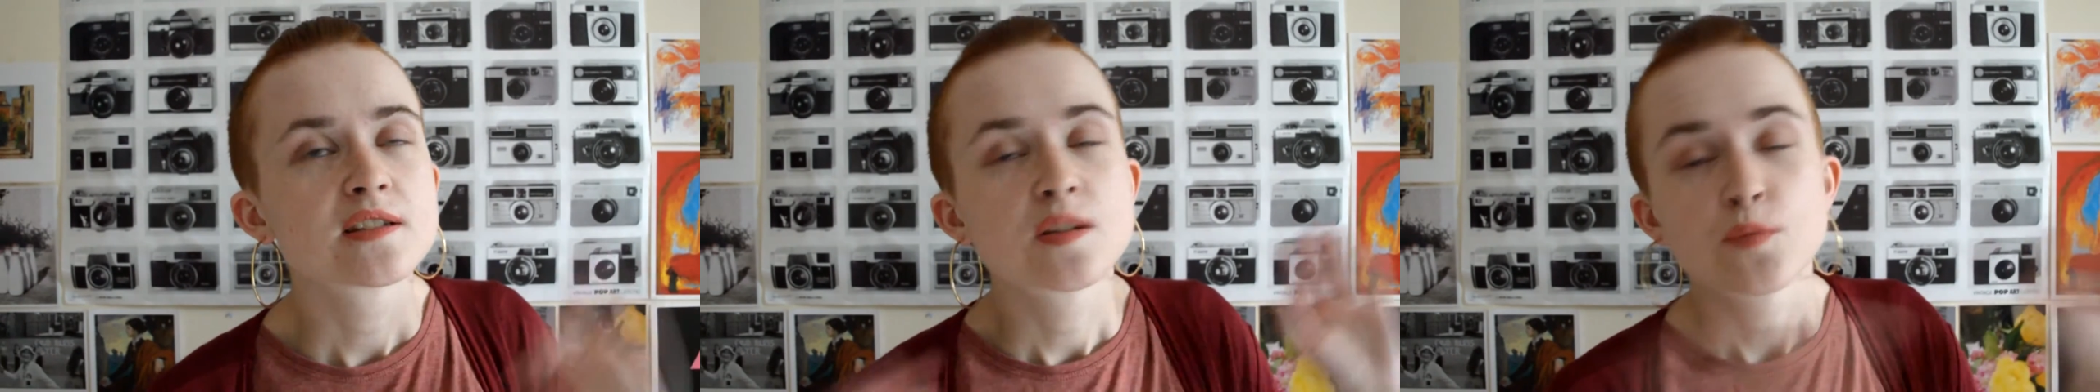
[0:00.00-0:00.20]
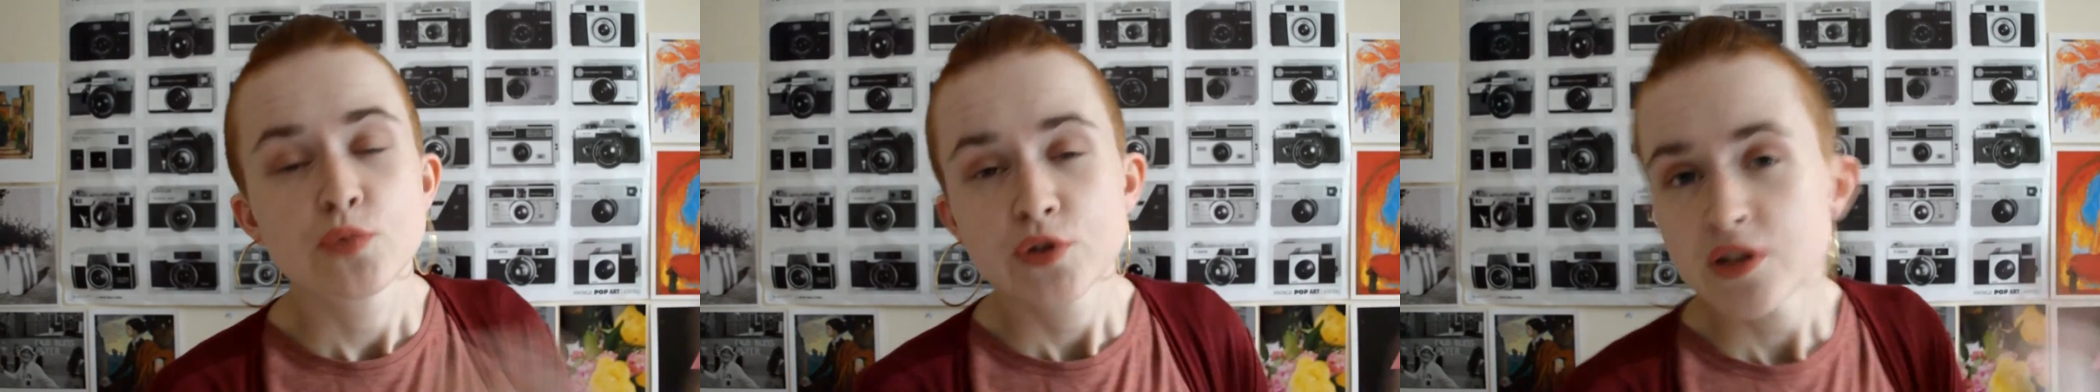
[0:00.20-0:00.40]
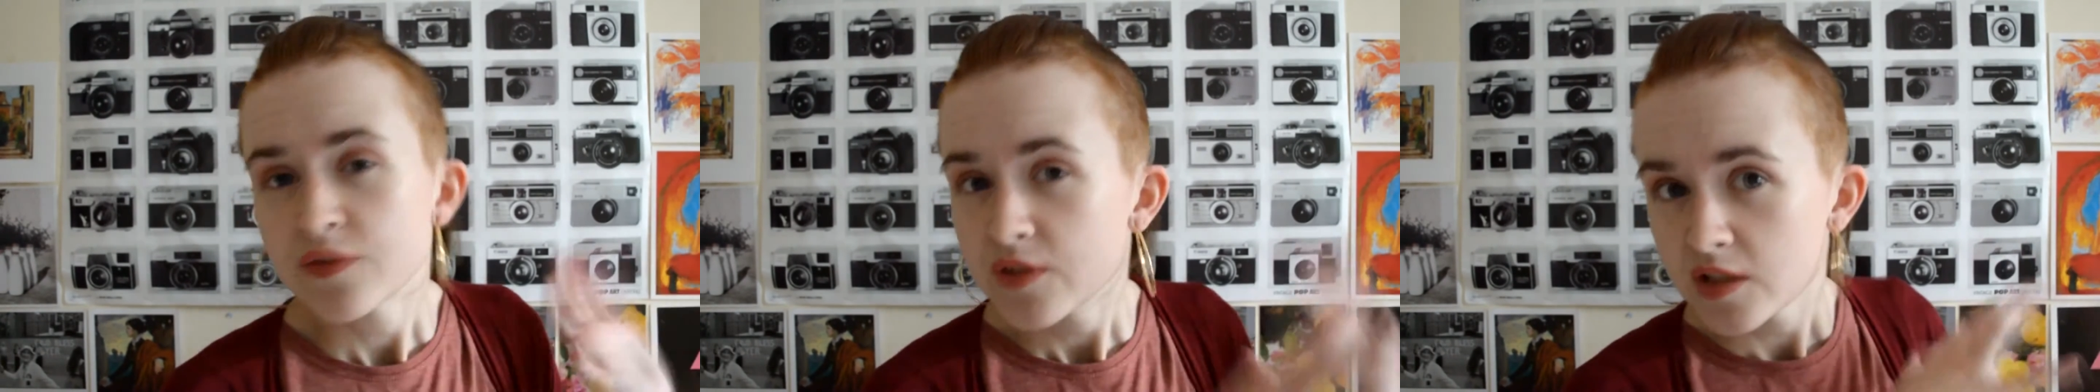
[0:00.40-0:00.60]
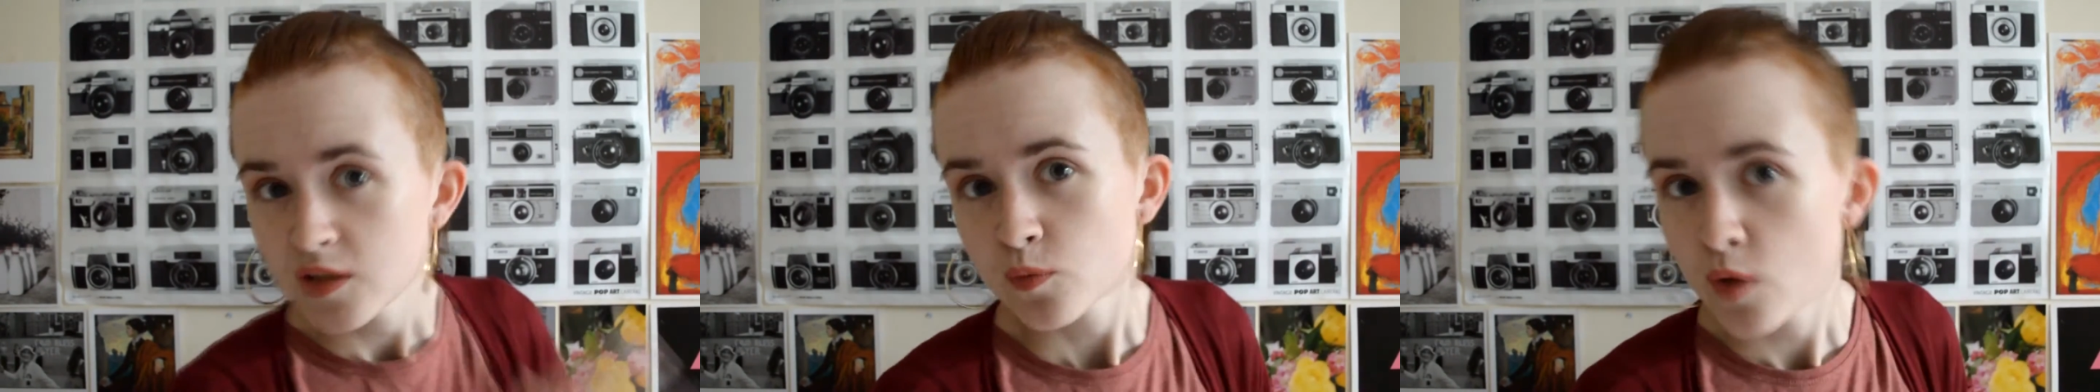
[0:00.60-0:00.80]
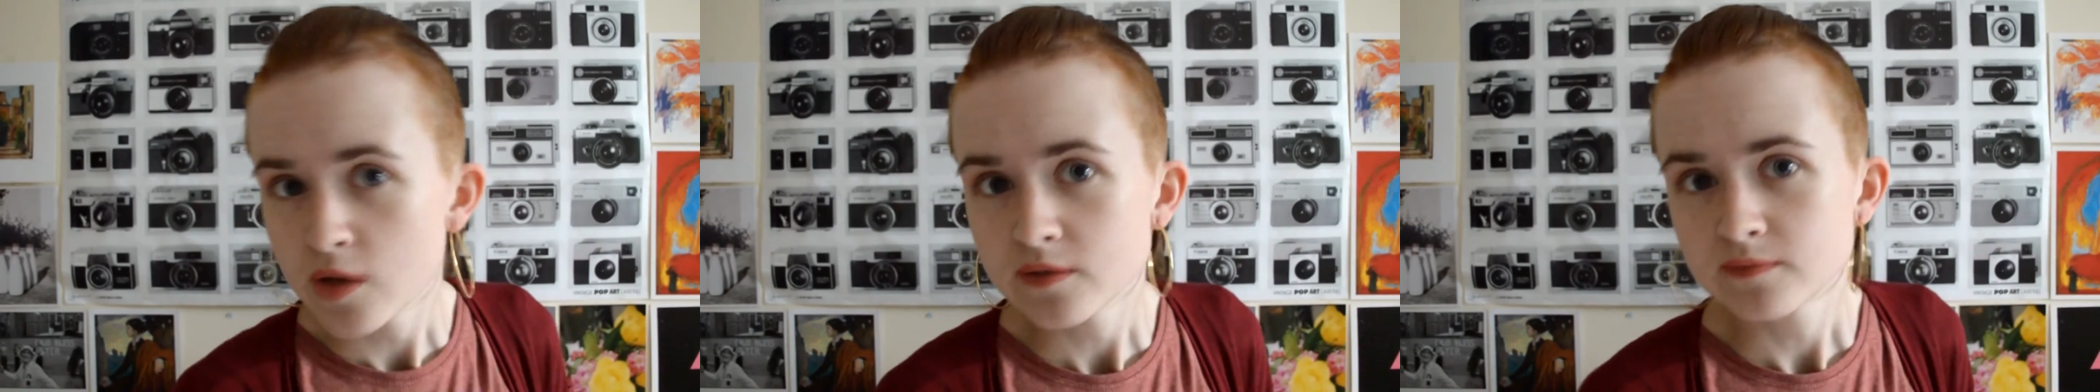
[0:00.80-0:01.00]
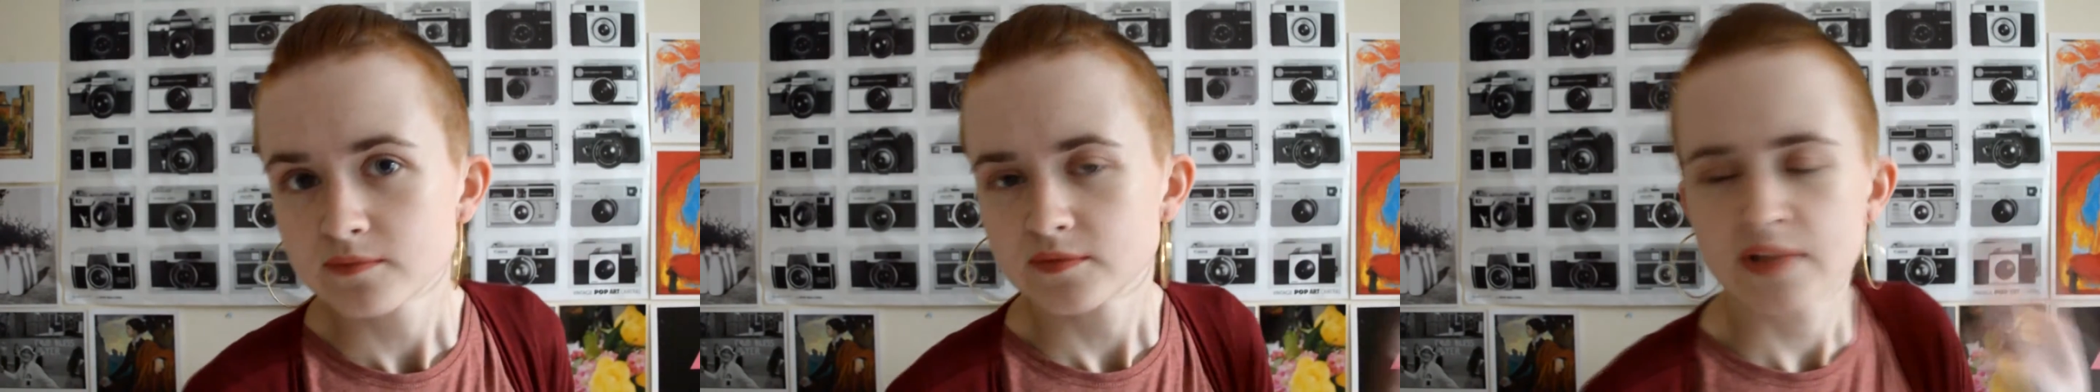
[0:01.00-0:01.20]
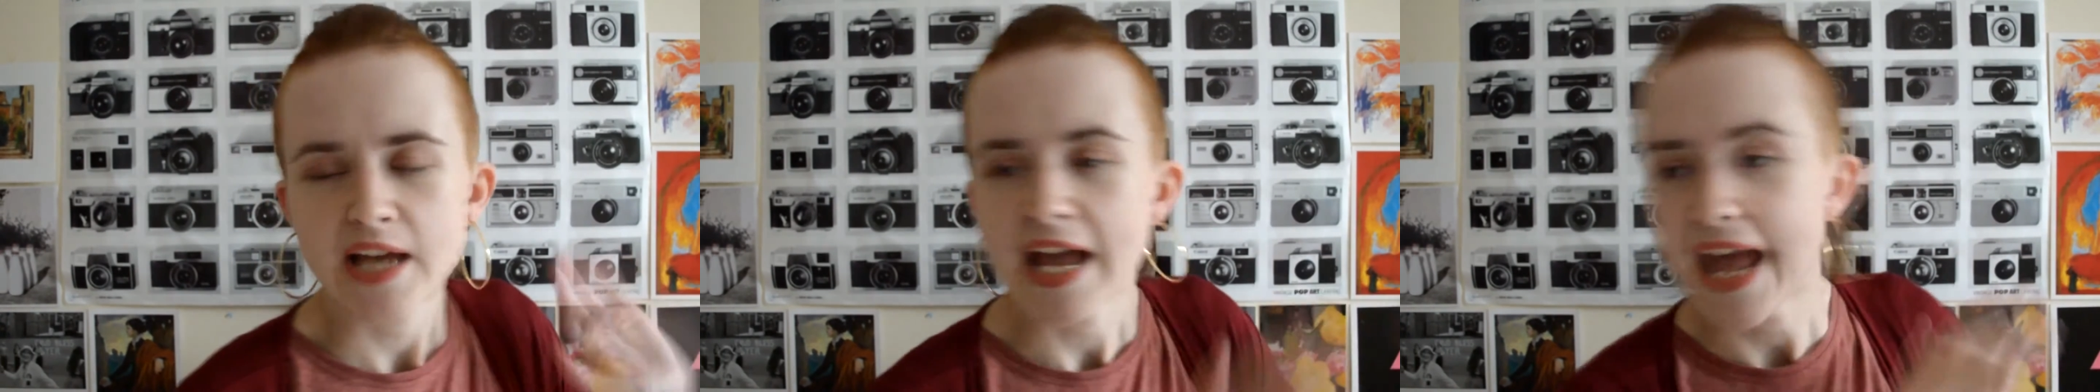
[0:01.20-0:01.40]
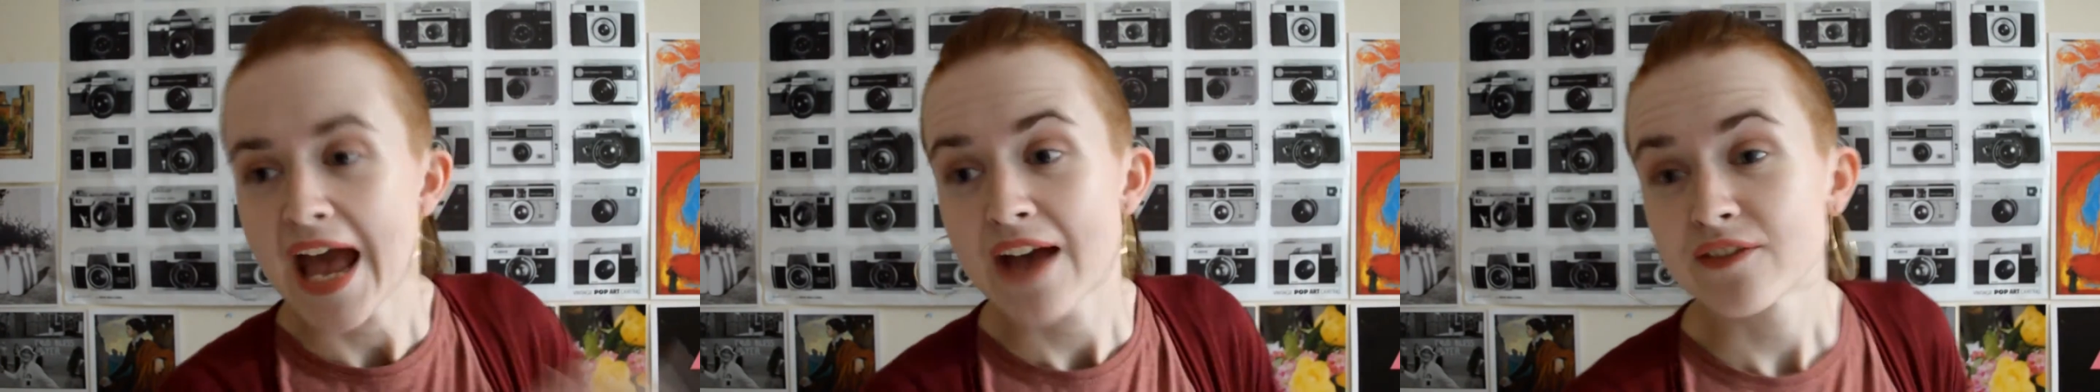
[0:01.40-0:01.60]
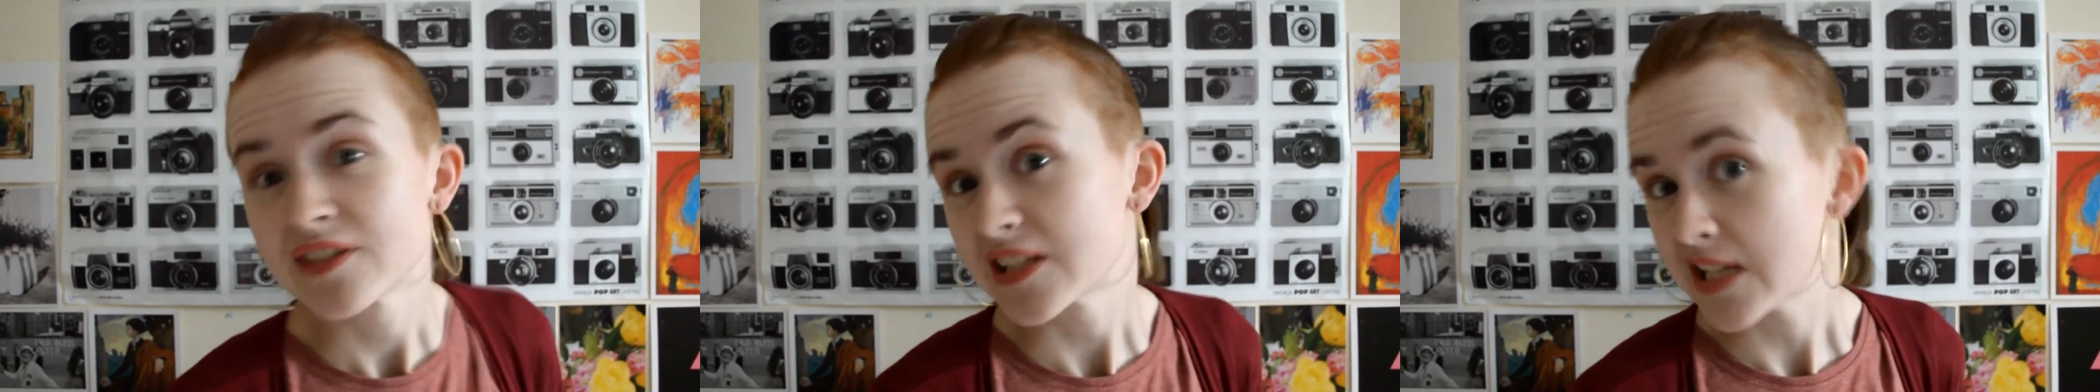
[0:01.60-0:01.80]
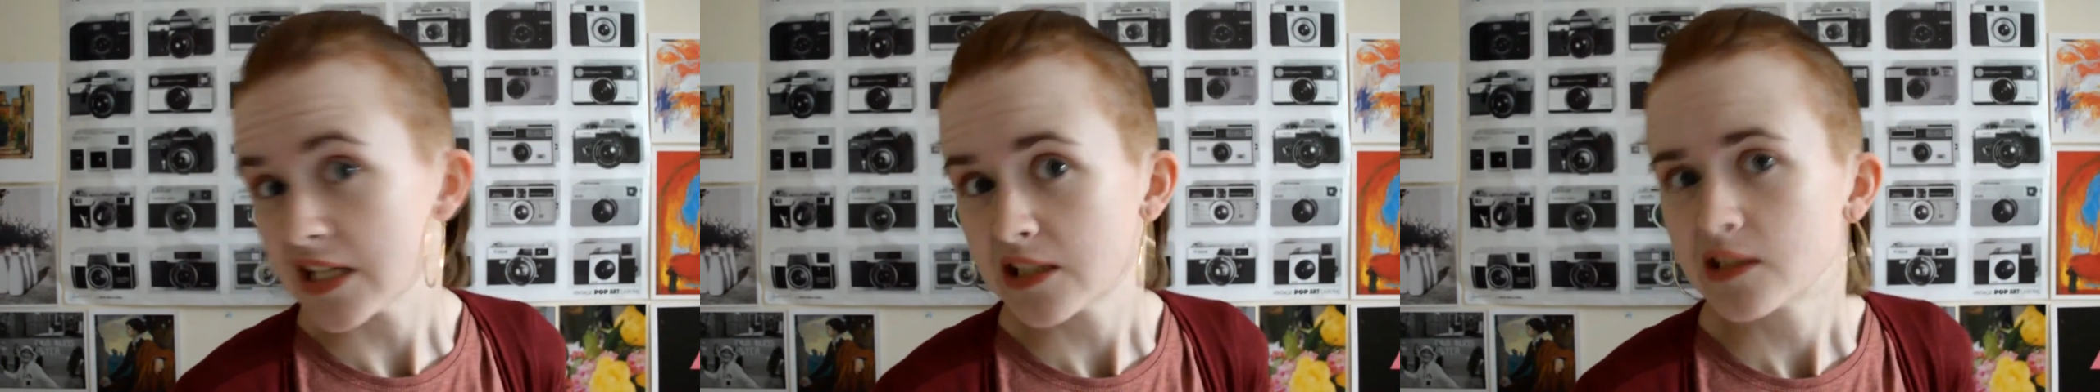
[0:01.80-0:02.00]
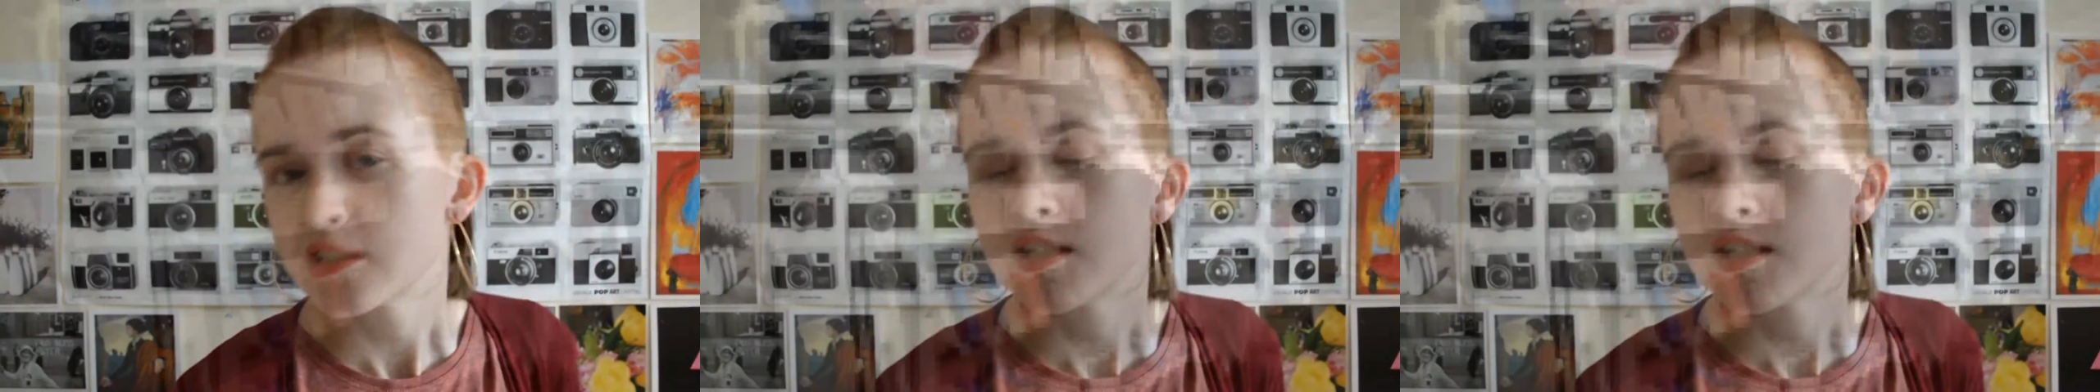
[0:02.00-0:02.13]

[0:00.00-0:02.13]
the previous one that I have seen,